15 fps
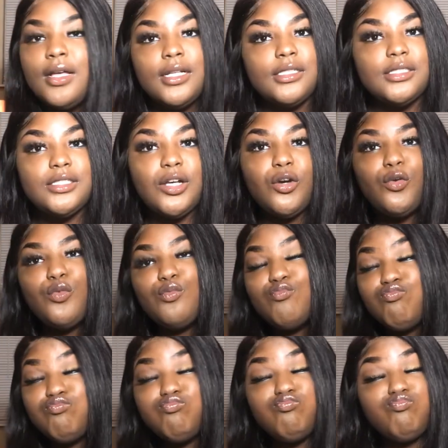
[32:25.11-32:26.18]
so
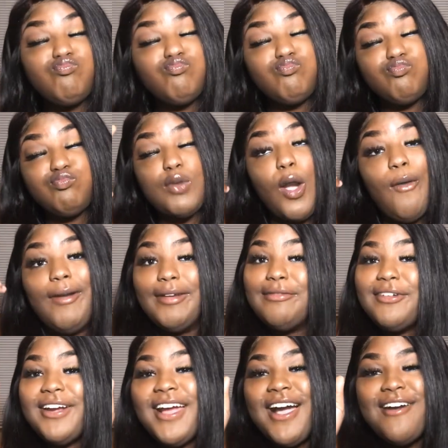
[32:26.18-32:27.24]
wait for
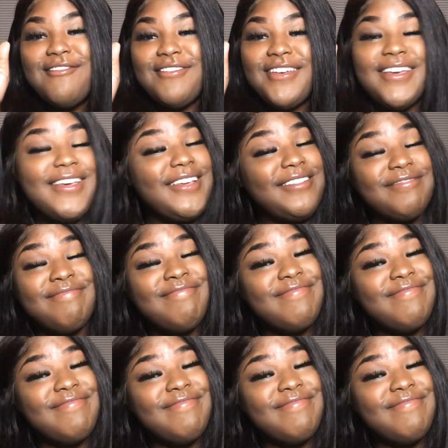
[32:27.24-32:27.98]
the outfit.